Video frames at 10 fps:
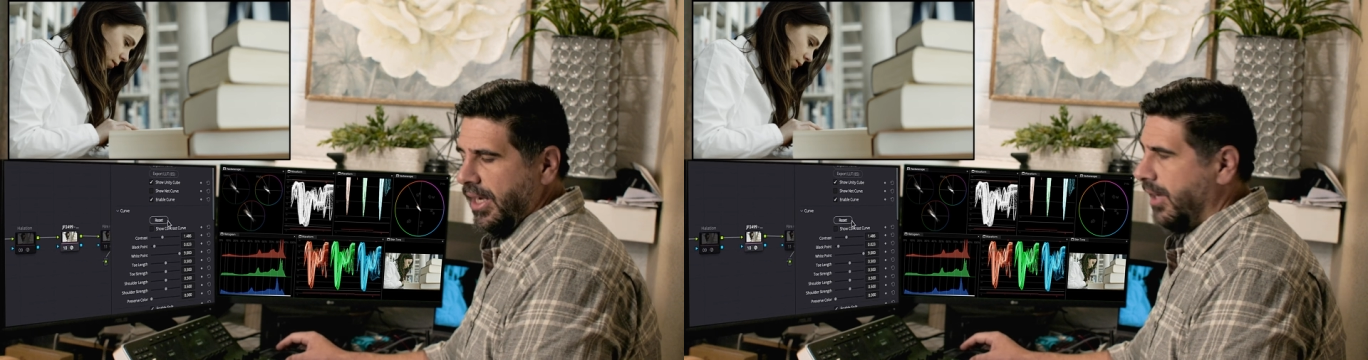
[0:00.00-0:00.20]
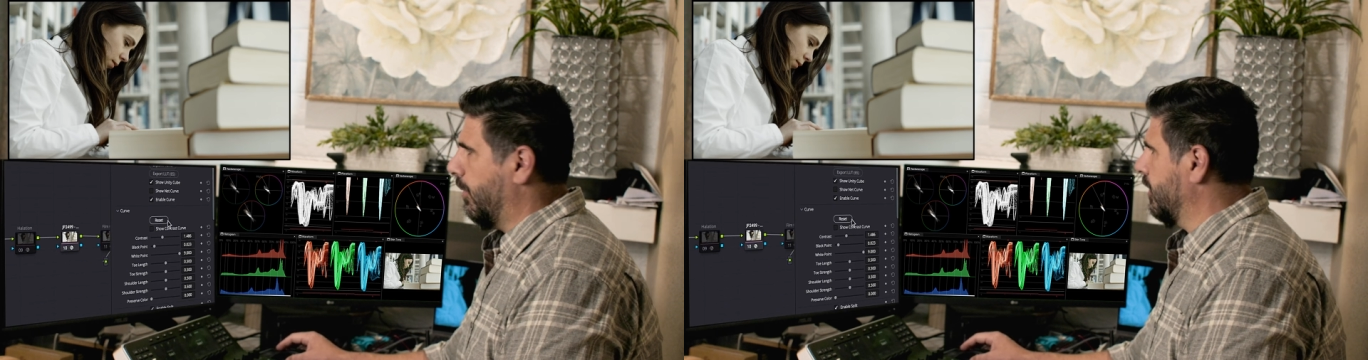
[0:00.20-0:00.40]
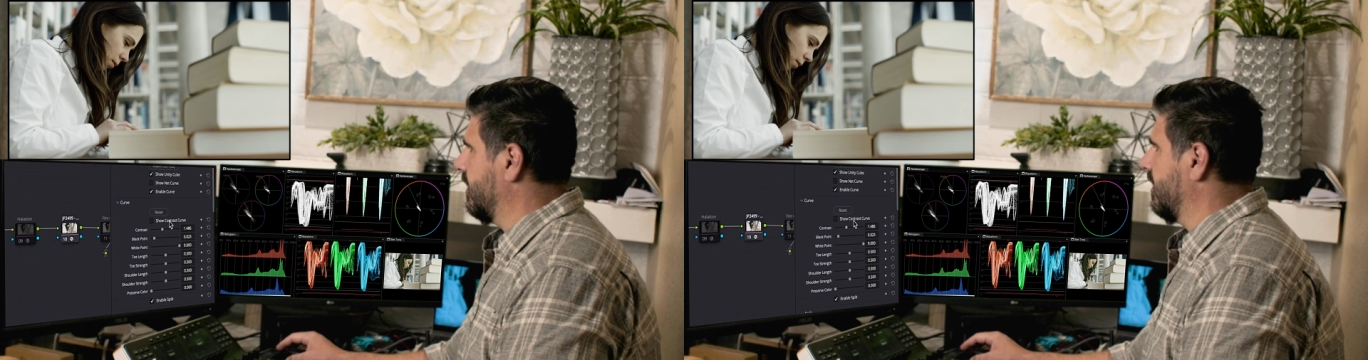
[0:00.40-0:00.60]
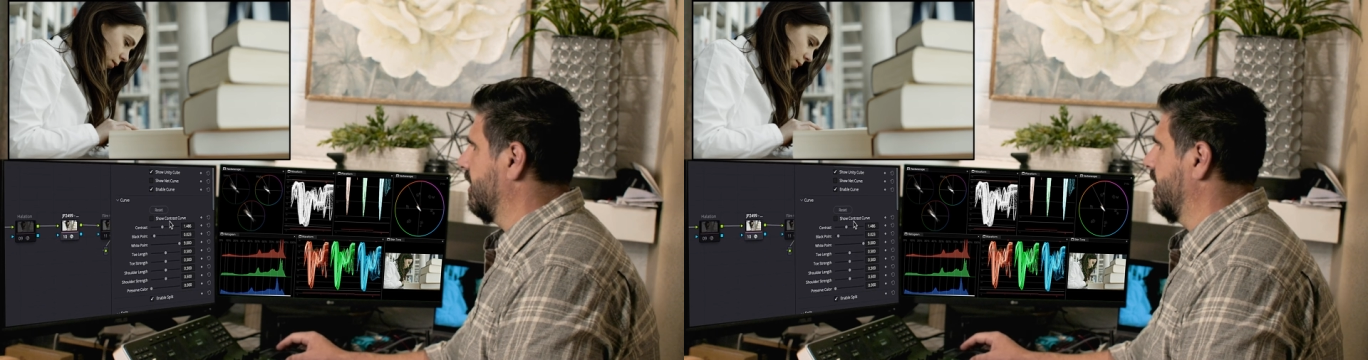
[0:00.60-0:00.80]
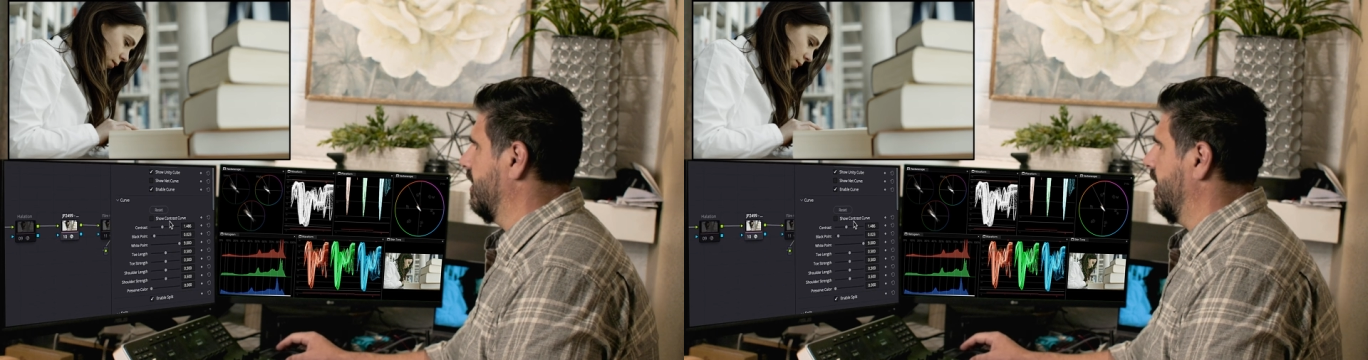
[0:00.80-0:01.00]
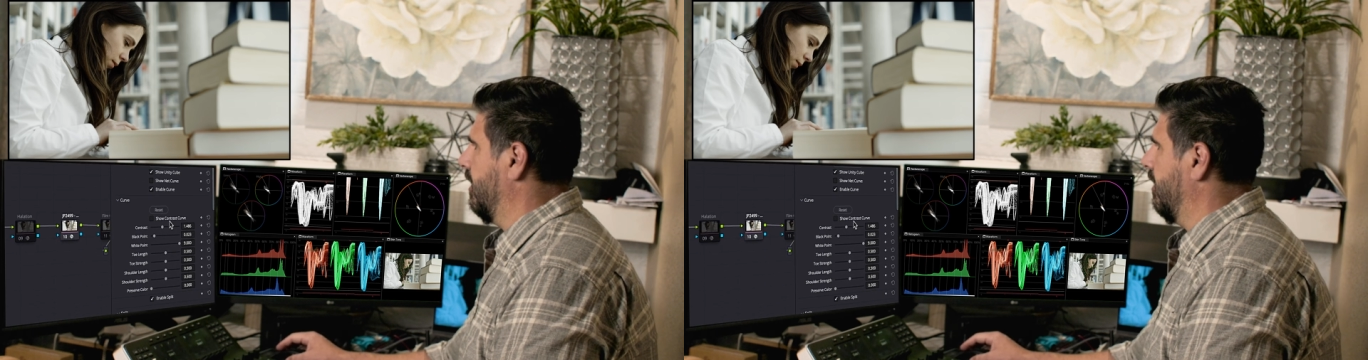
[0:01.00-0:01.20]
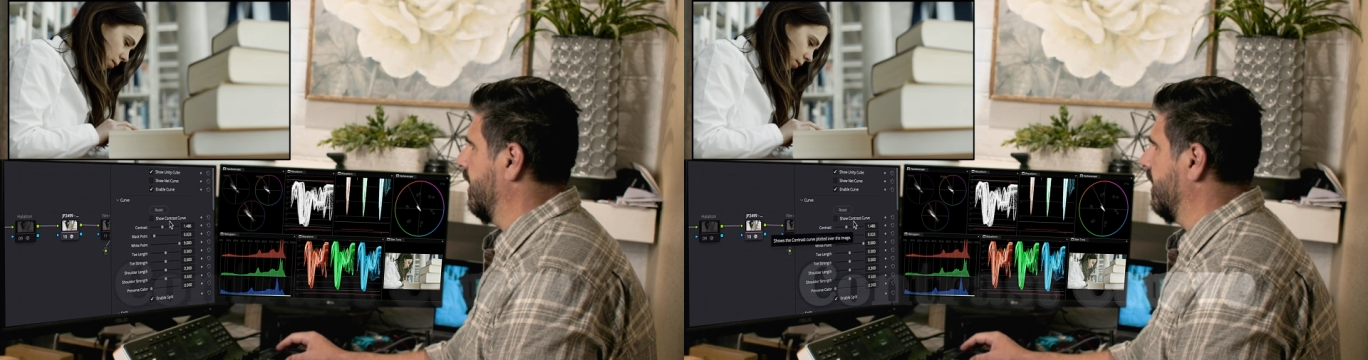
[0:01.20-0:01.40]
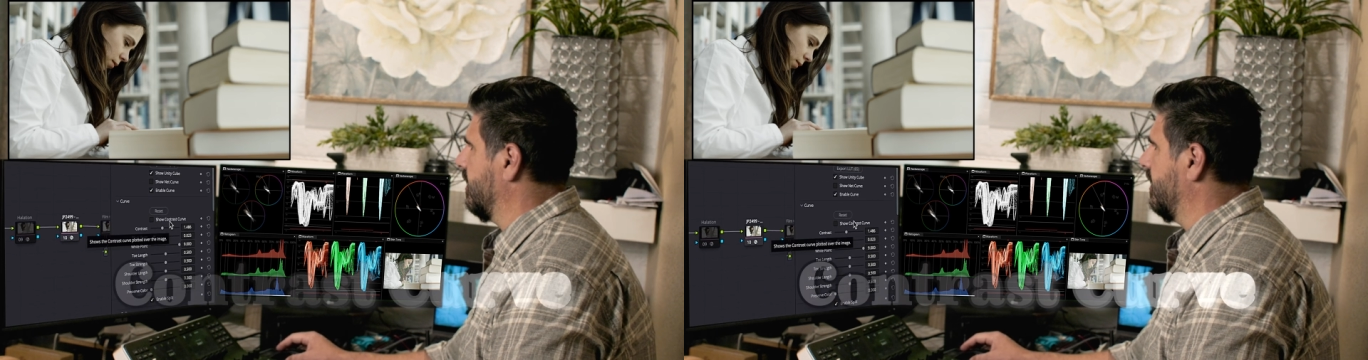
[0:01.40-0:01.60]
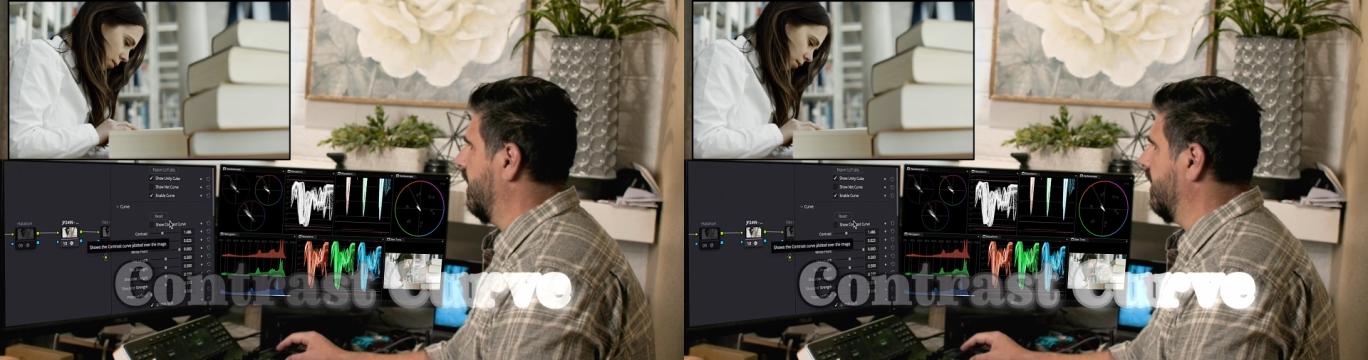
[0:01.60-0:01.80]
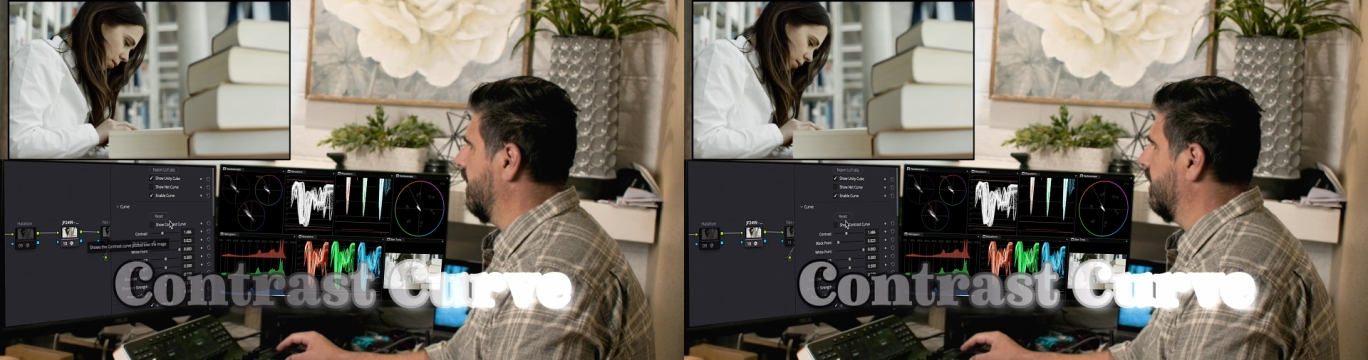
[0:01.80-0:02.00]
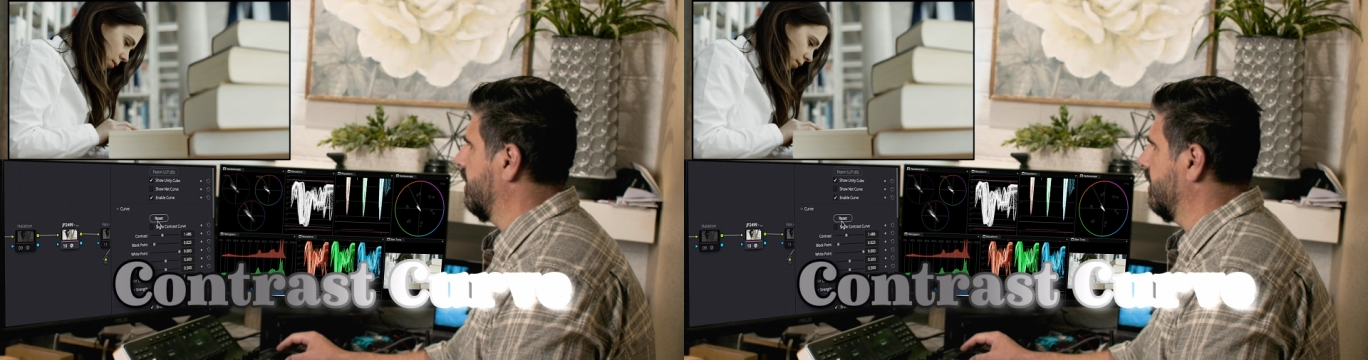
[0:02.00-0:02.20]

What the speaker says: and what's, I guess, not there.